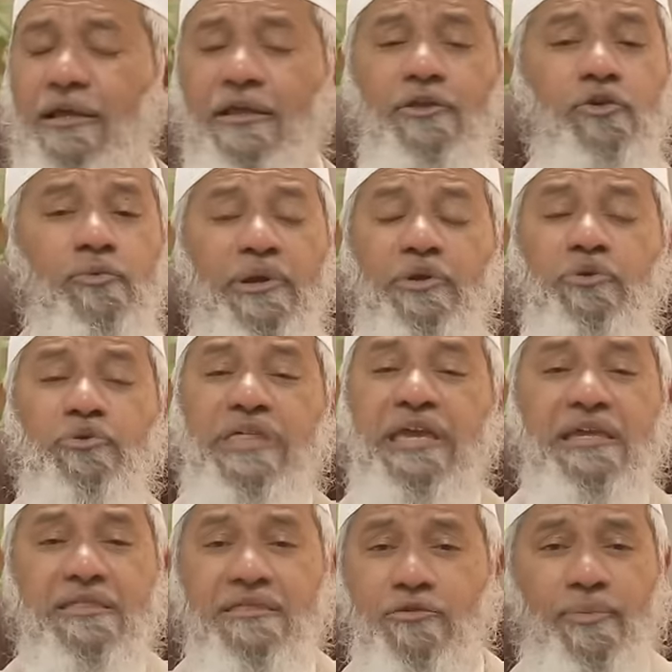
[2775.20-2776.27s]
You may do
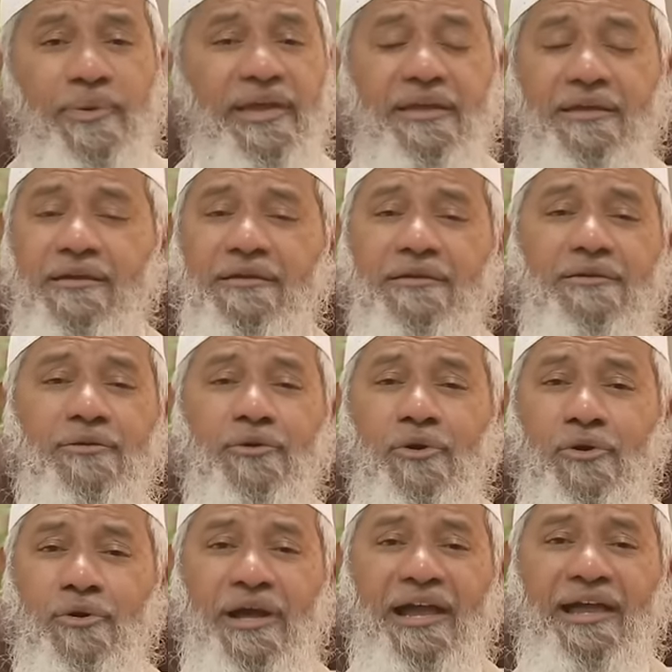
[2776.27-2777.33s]
things, you may
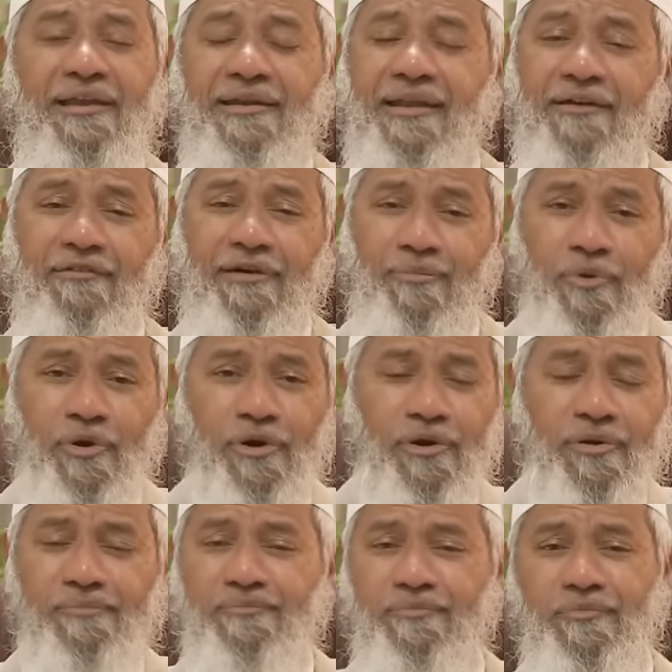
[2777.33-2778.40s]
go and love her
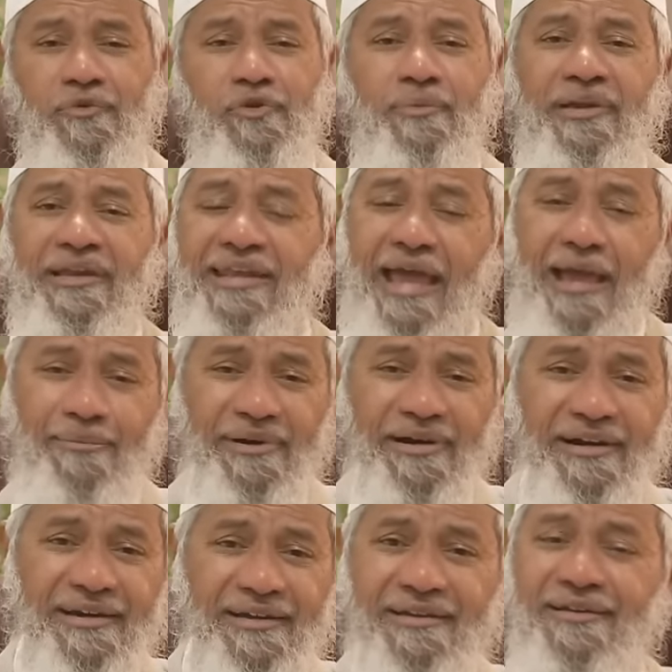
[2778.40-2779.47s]
more, you may dab
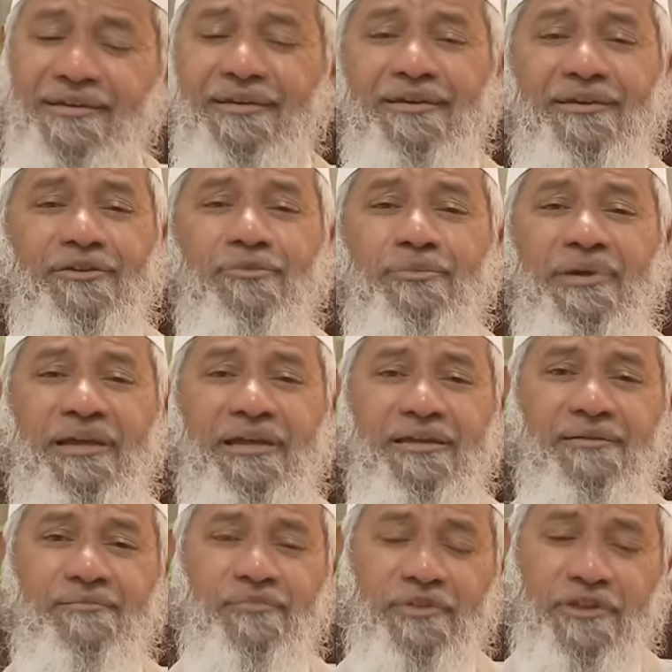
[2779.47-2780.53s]
her, you may
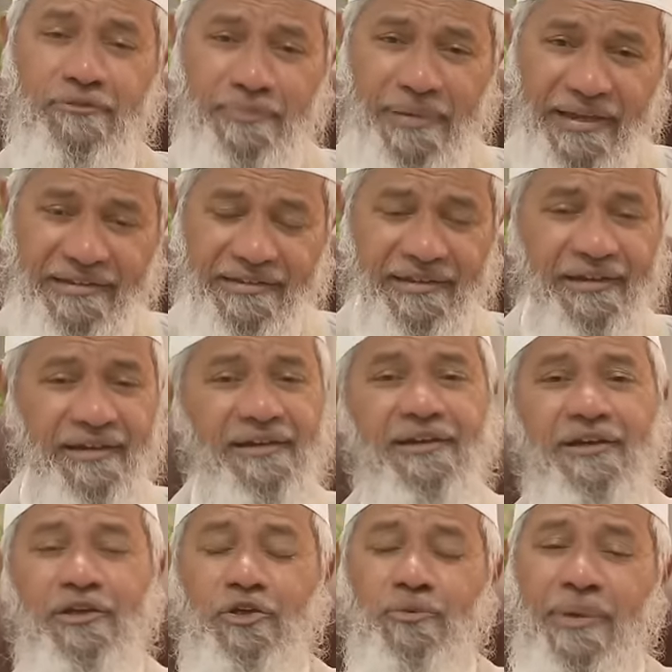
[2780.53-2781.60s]
respect her,
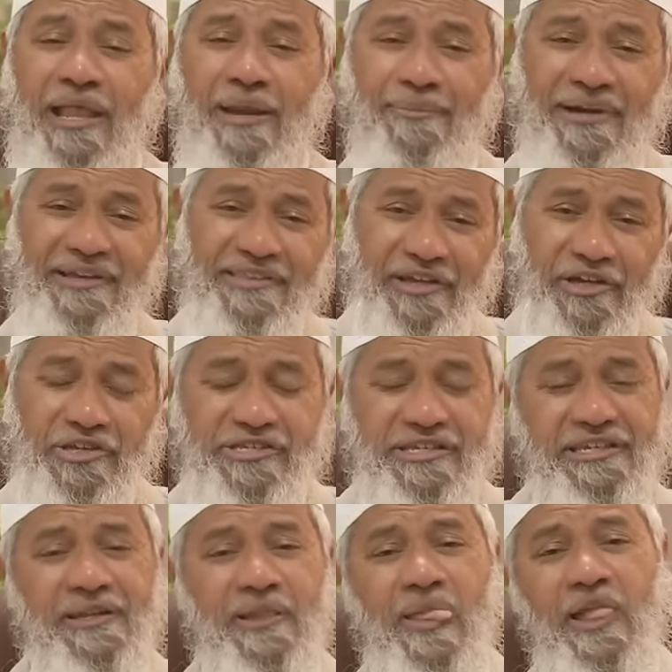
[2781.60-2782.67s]
you may help her in the
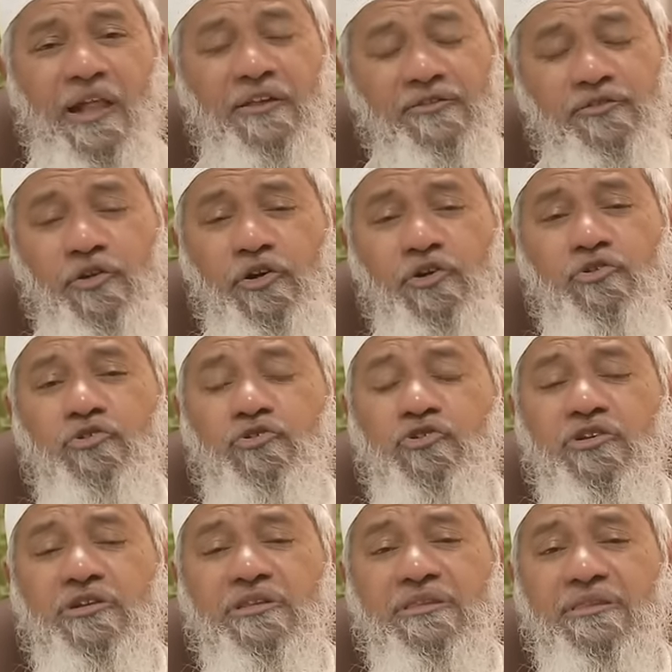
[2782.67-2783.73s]
kitchen. So you
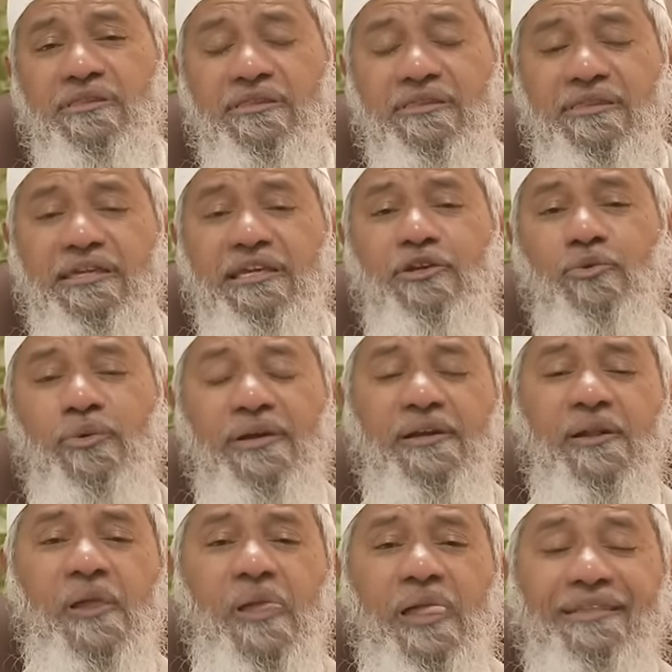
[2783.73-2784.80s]
should see to
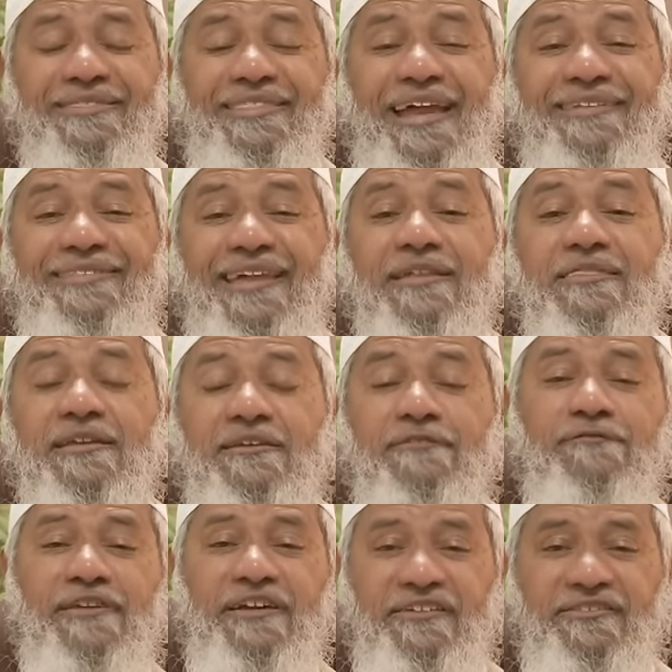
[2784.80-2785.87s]
it that there is a
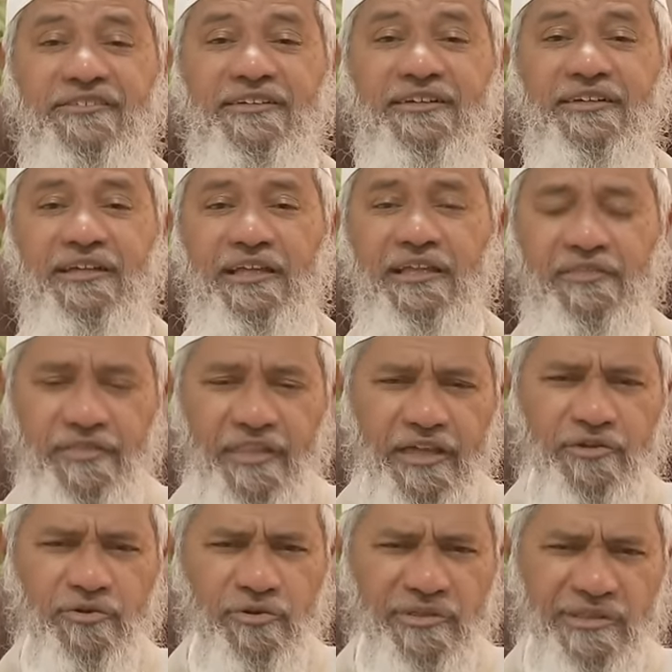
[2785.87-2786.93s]
difference. They
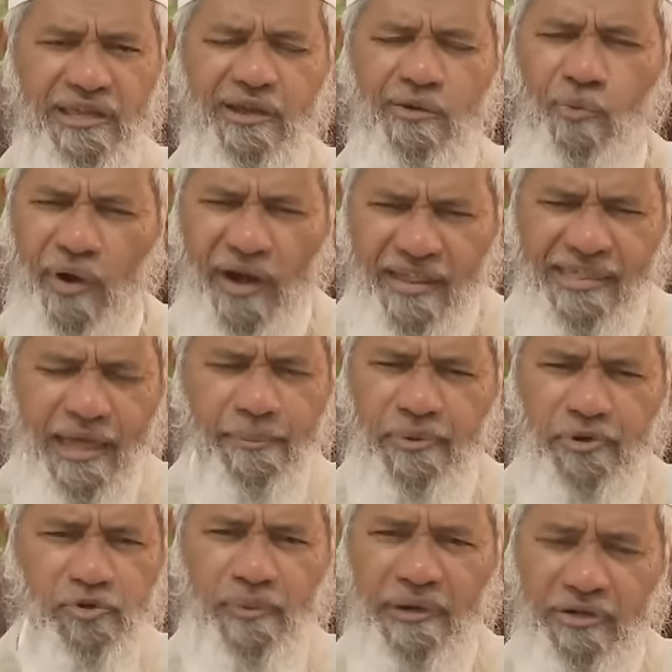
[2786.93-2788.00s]
should think, what has
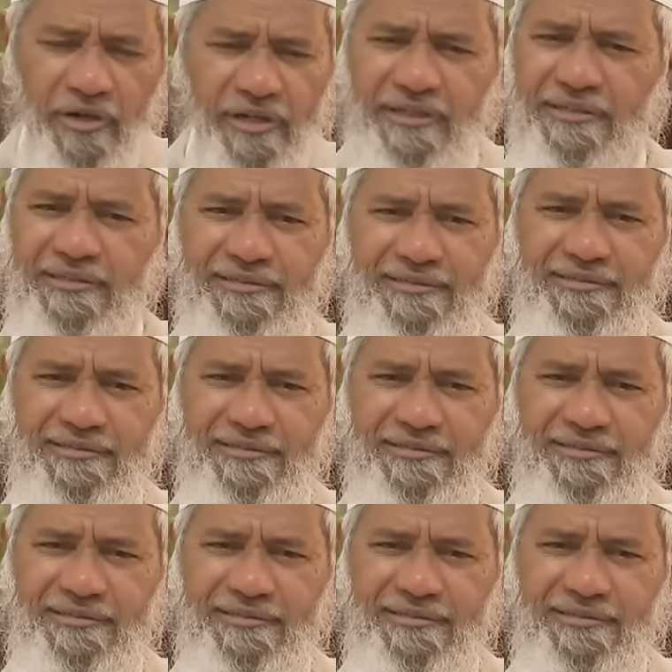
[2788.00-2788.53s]
happened to my daughter?